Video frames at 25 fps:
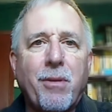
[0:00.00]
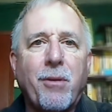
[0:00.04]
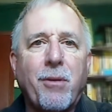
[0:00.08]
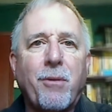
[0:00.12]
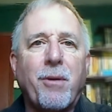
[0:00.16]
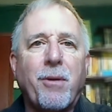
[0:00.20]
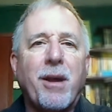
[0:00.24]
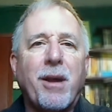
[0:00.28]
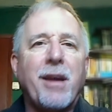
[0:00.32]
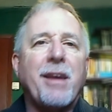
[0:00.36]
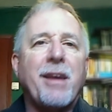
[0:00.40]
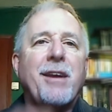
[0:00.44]

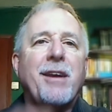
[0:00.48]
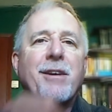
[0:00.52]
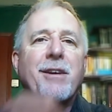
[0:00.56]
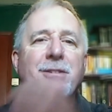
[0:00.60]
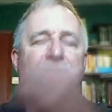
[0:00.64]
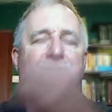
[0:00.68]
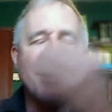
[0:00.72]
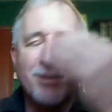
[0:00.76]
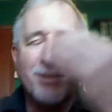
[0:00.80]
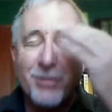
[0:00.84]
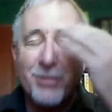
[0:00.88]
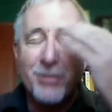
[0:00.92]
Well,
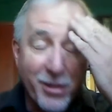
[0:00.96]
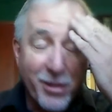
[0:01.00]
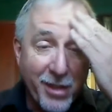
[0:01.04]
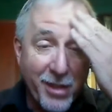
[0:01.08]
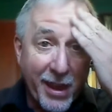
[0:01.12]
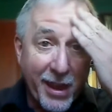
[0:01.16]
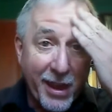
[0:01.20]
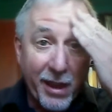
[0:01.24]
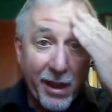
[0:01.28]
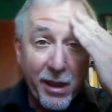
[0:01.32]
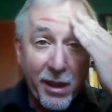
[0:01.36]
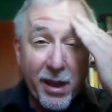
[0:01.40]
here's the
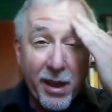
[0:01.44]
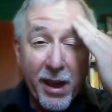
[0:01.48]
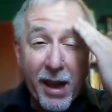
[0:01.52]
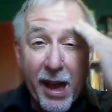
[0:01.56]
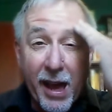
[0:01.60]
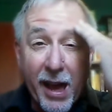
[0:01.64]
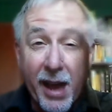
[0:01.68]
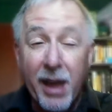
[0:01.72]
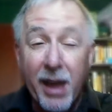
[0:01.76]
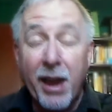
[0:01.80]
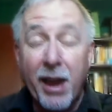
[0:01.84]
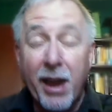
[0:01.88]
thing.
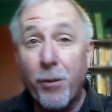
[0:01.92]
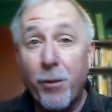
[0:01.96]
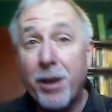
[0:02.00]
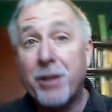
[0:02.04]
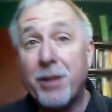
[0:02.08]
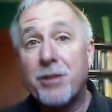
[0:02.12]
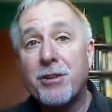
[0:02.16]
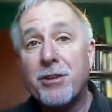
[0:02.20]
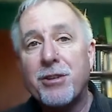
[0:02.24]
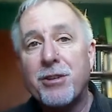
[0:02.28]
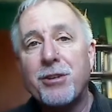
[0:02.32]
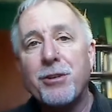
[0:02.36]
I
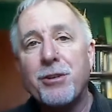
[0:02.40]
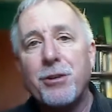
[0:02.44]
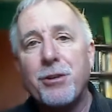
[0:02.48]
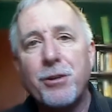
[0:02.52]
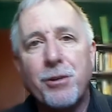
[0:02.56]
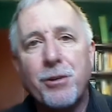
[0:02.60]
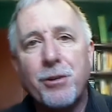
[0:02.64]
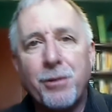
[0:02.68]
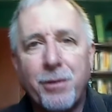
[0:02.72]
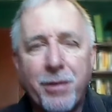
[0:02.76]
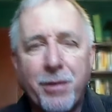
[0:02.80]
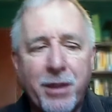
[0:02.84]
went
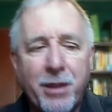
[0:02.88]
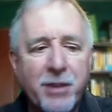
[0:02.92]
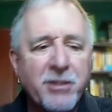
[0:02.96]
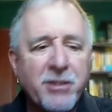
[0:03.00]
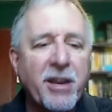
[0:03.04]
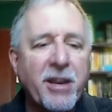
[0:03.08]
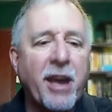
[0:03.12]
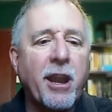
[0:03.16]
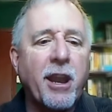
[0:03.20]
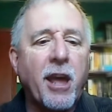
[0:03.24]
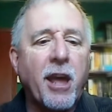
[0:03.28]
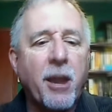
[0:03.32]
to the
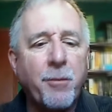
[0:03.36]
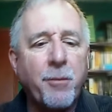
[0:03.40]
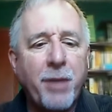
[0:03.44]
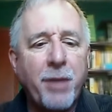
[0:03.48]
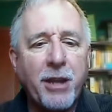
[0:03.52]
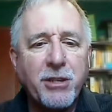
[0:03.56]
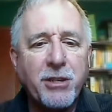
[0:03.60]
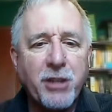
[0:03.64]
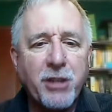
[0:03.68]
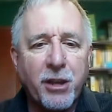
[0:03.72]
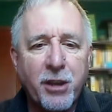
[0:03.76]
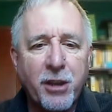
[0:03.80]
Design
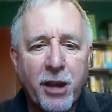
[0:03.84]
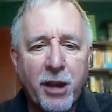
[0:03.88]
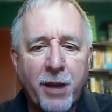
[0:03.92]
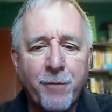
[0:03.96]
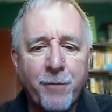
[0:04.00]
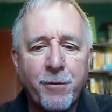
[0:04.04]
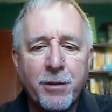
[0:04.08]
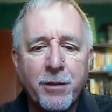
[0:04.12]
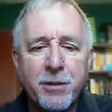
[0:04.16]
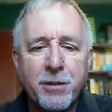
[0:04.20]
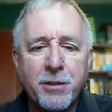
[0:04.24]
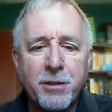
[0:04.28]
Automation
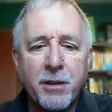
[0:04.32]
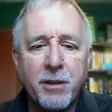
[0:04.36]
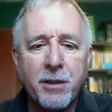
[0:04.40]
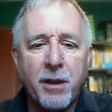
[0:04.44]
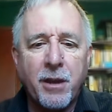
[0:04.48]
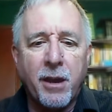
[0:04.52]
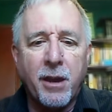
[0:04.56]
Conference